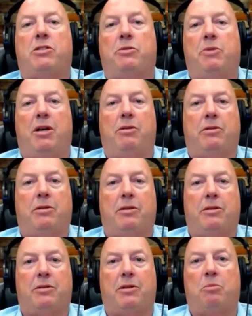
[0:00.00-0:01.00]
around,
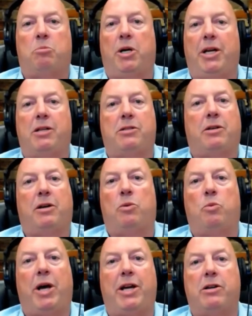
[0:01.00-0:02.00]
because our brains aren't
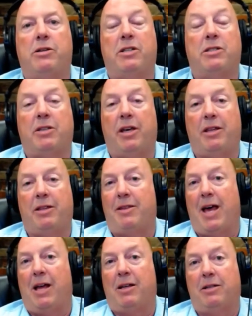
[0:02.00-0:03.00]
wired to say
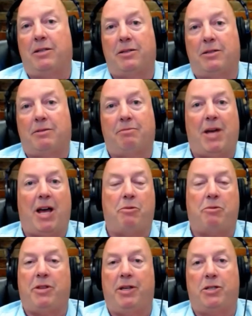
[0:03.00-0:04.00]
that is how
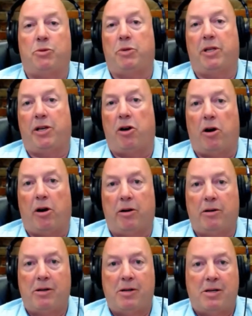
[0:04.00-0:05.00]
things really are.
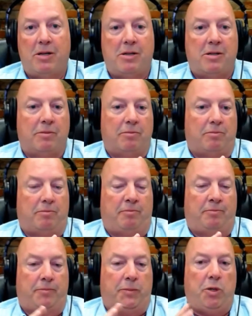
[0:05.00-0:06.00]

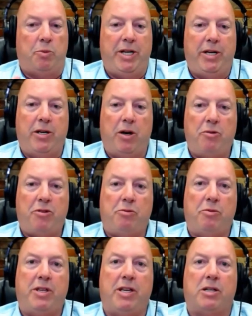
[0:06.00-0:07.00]
So when you go
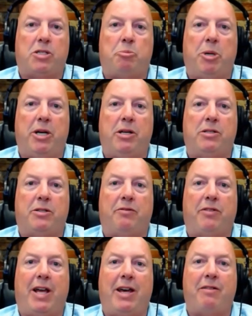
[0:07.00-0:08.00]
through the experience of
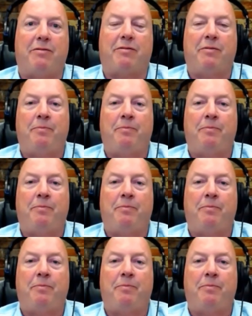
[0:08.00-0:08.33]
life,